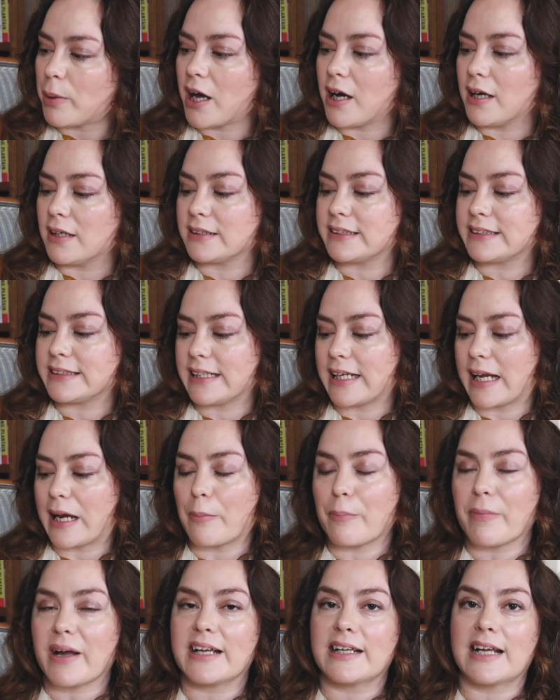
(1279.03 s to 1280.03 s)

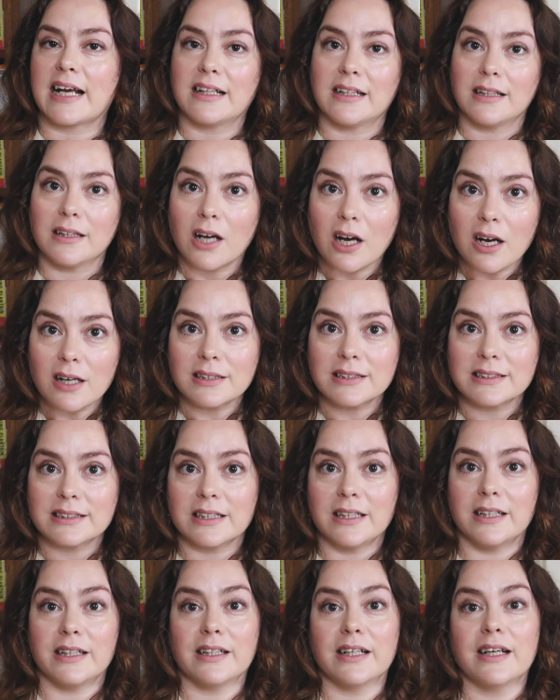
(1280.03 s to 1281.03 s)
Passing by Nella
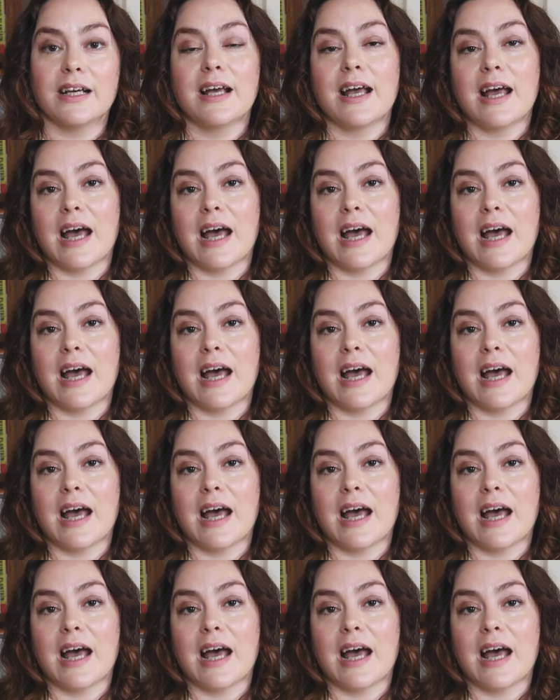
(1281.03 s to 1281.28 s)
Larsen.